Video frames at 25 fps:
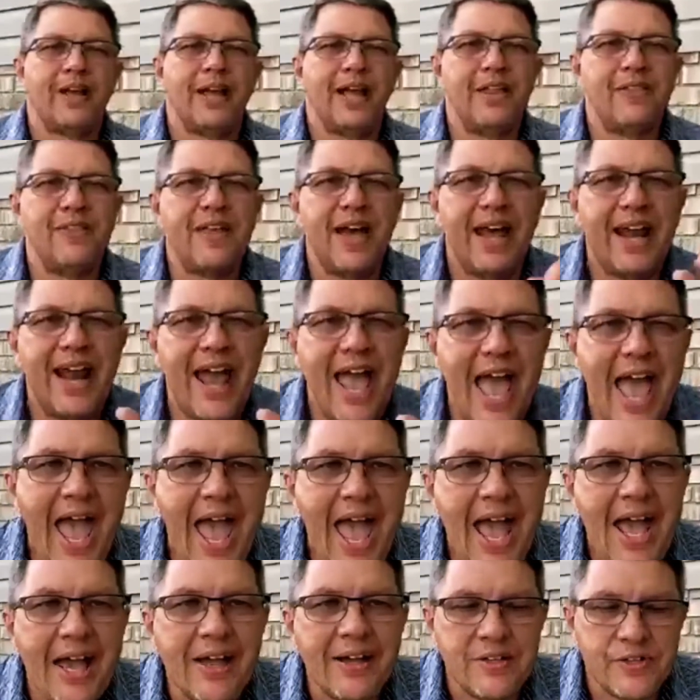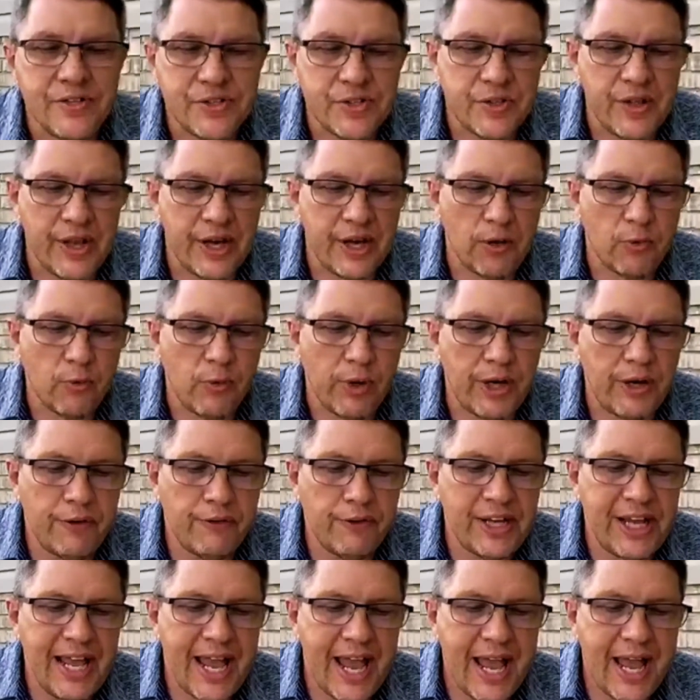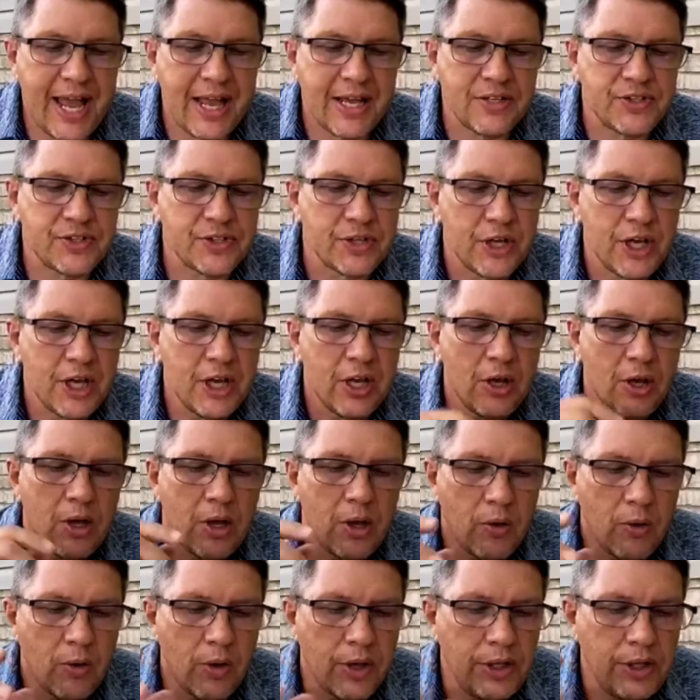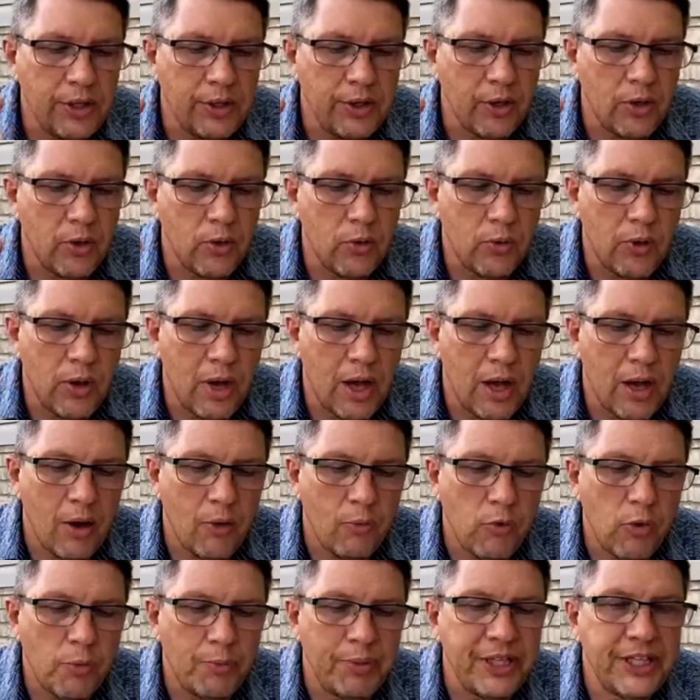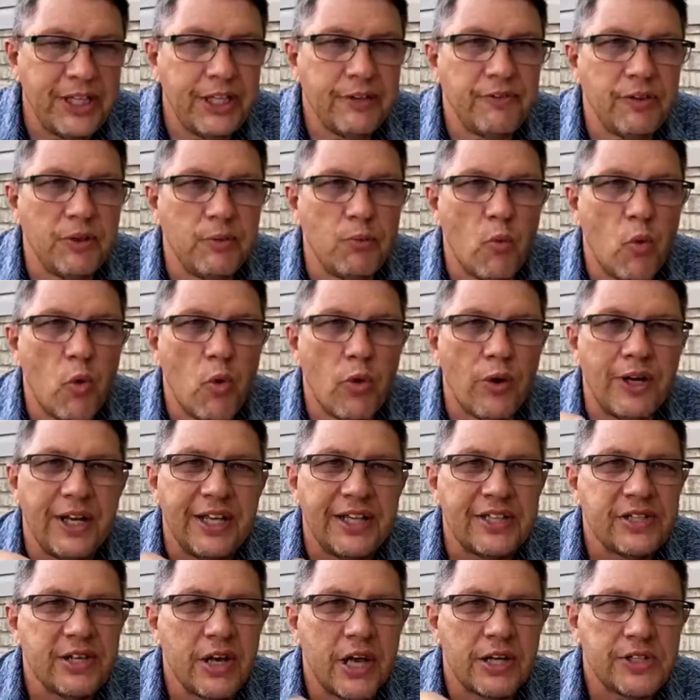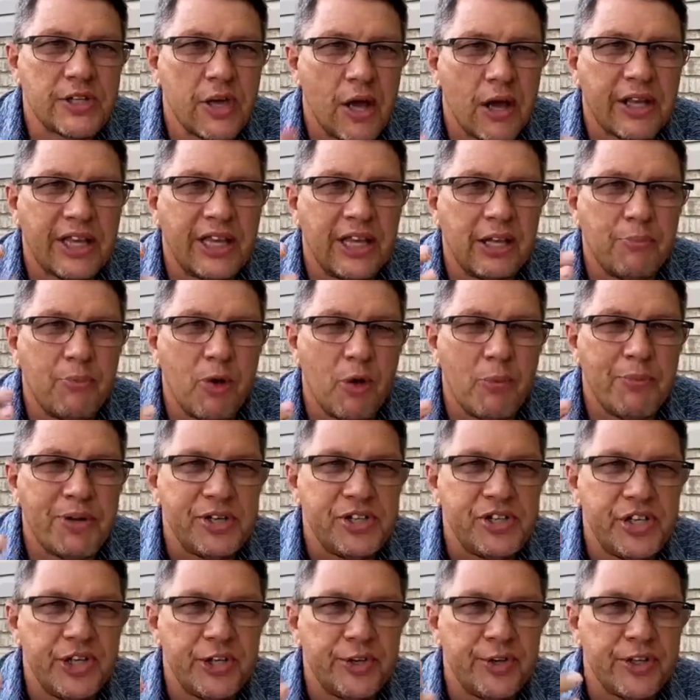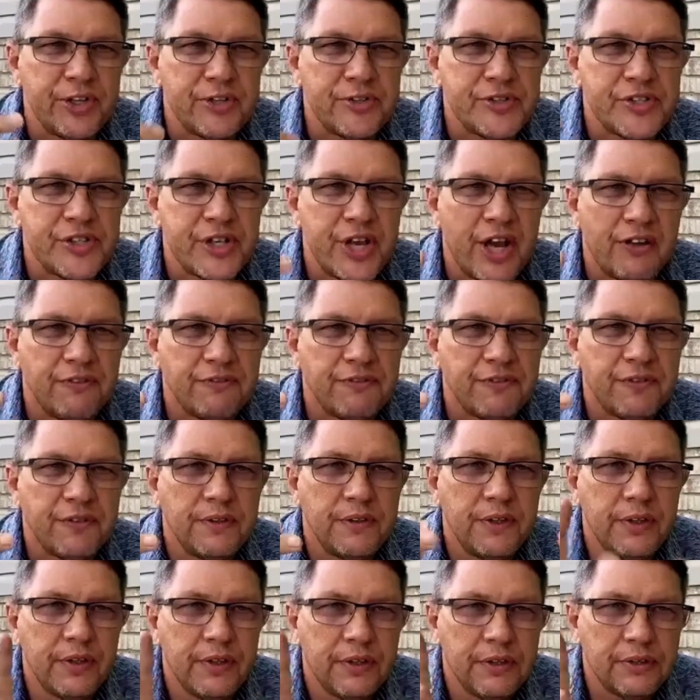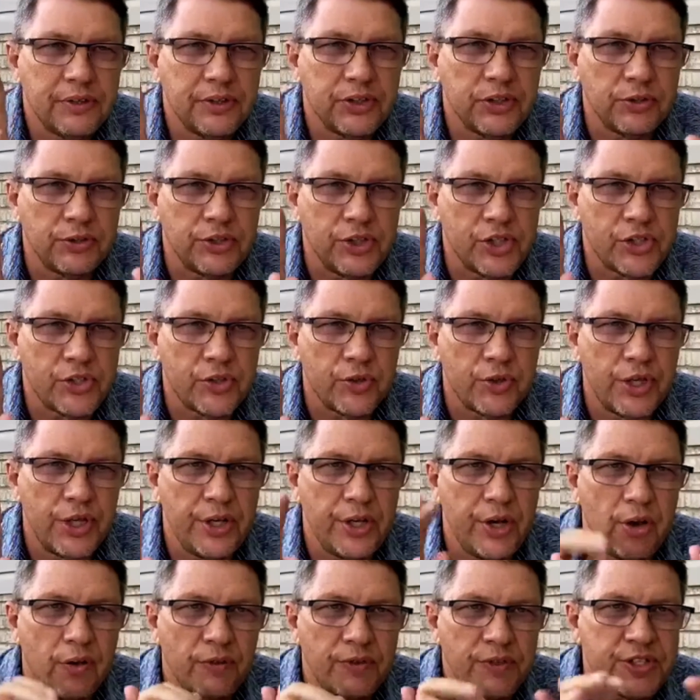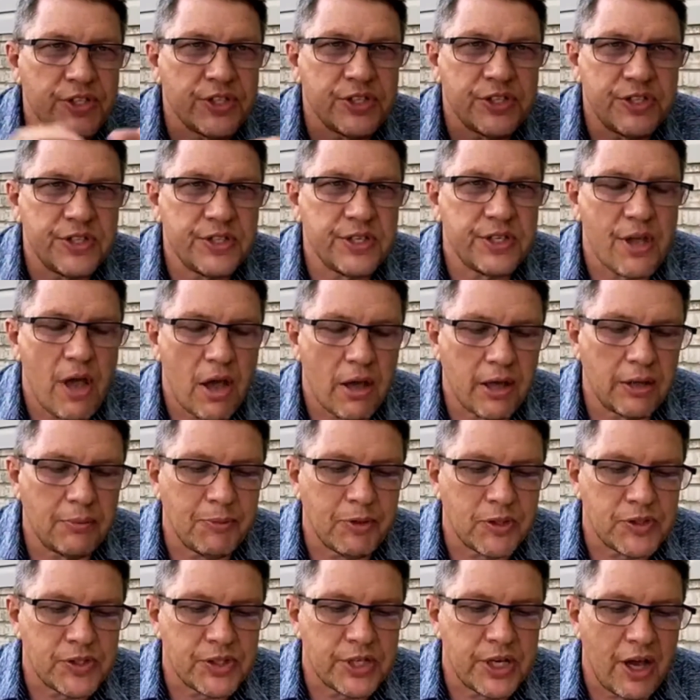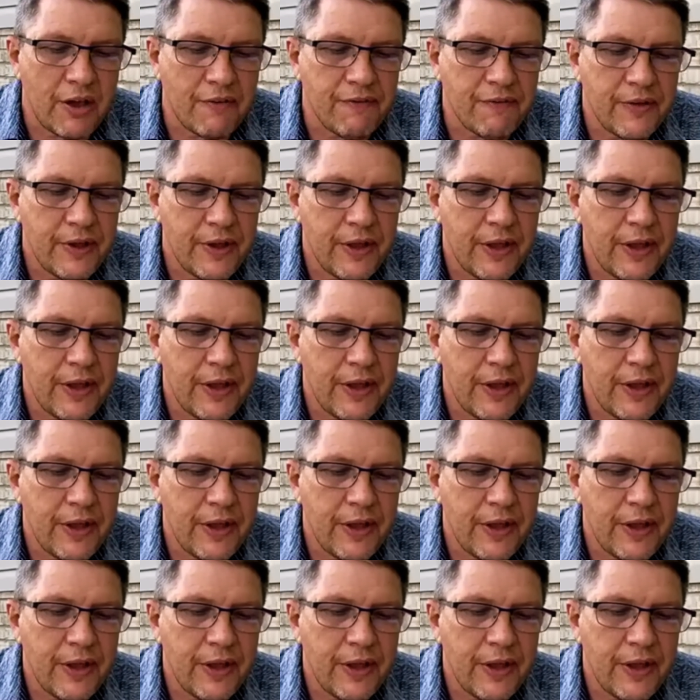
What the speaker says: And that has there, whatever he has, you know, will be given more. It's not talking about material stuff. So just so you know, this isn't talking about stuff.